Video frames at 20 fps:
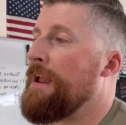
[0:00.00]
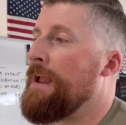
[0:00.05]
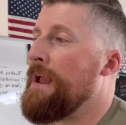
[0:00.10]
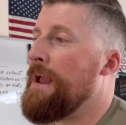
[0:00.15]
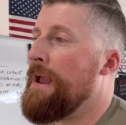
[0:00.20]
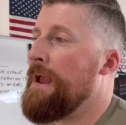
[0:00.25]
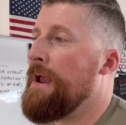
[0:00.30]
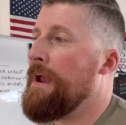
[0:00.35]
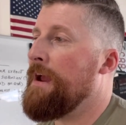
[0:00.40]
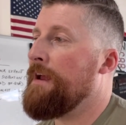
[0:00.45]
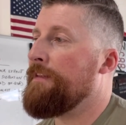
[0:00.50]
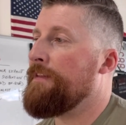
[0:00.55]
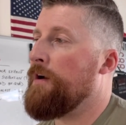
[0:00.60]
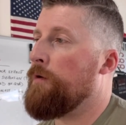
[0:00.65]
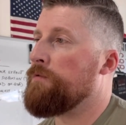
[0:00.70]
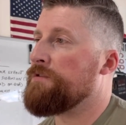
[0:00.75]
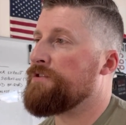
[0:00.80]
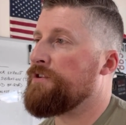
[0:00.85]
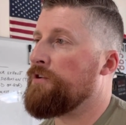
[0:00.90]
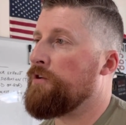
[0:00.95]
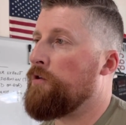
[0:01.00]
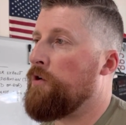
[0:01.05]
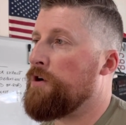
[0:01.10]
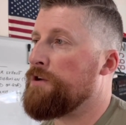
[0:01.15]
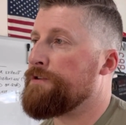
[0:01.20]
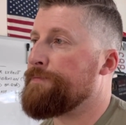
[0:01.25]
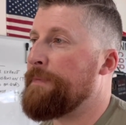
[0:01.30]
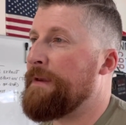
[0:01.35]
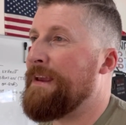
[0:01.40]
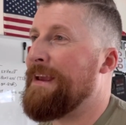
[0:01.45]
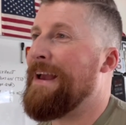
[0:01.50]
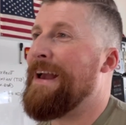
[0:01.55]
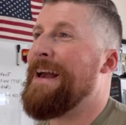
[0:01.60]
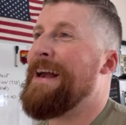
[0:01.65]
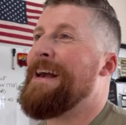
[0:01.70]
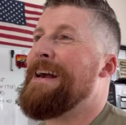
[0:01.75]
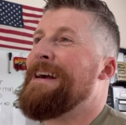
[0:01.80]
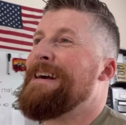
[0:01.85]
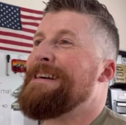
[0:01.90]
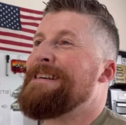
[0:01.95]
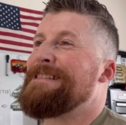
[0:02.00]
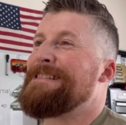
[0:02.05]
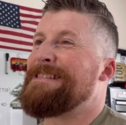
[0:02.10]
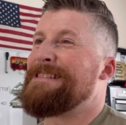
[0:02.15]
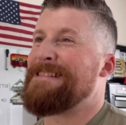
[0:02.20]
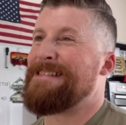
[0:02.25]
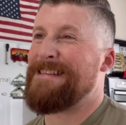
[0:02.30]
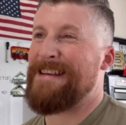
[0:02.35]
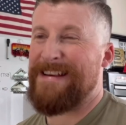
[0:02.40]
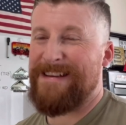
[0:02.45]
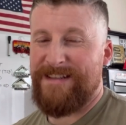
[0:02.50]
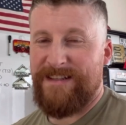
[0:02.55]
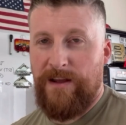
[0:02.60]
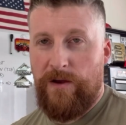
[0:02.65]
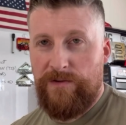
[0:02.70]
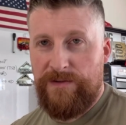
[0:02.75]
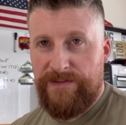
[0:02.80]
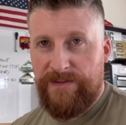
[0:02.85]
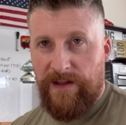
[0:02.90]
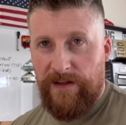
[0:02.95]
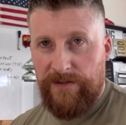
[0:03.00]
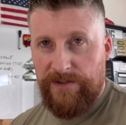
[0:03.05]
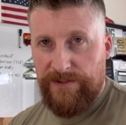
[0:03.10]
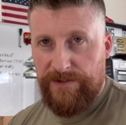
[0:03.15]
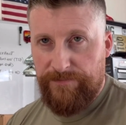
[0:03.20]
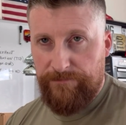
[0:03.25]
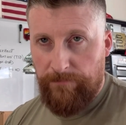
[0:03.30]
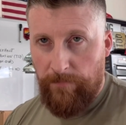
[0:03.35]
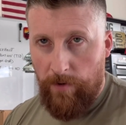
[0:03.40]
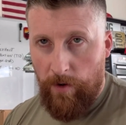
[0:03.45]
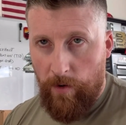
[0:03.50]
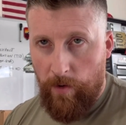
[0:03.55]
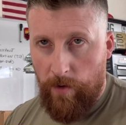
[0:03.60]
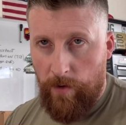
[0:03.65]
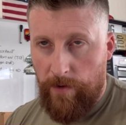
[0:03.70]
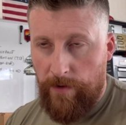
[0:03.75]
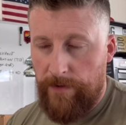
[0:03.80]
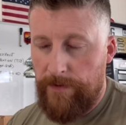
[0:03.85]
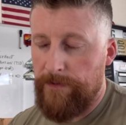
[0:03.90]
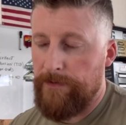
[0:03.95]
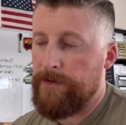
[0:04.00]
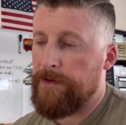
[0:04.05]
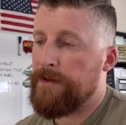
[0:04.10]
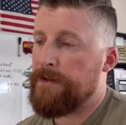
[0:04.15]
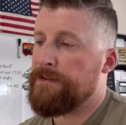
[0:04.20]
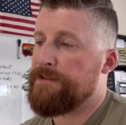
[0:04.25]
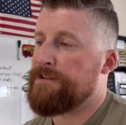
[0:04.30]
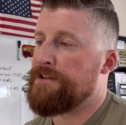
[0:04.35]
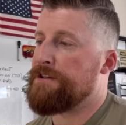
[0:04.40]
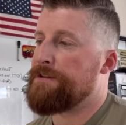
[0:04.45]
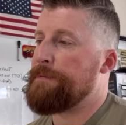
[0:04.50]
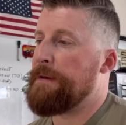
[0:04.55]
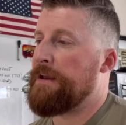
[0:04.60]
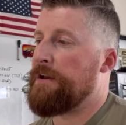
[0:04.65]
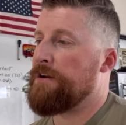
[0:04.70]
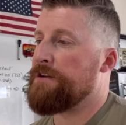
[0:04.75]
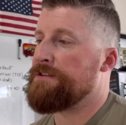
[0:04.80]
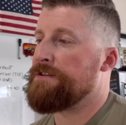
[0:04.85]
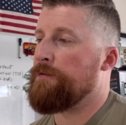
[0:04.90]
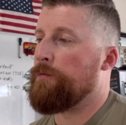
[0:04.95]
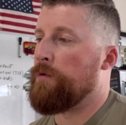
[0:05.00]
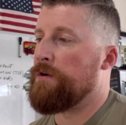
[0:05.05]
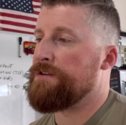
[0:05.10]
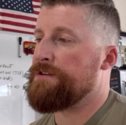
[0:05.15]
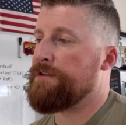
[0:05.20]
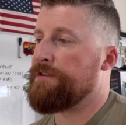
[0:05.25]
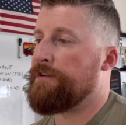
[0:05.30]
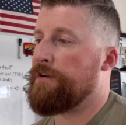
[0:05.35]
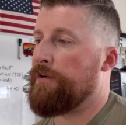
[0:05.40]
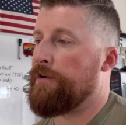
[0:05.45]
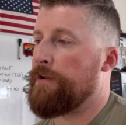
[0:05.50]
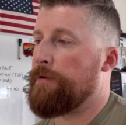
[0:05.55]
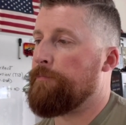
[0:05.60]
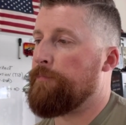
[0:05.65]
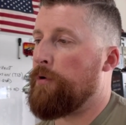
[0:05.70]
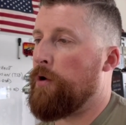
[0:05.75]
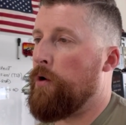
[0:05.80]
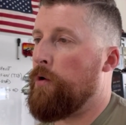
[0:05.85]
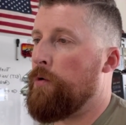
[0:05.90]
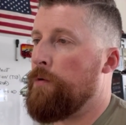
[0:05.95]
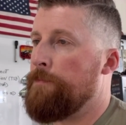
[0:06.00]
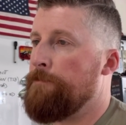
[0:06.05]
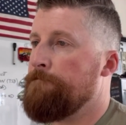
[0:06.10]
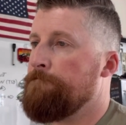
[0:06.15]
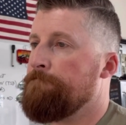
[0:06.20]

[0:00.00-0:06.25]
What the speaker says: and that was going to cost me $6,000 more just because it was a TRD Pro,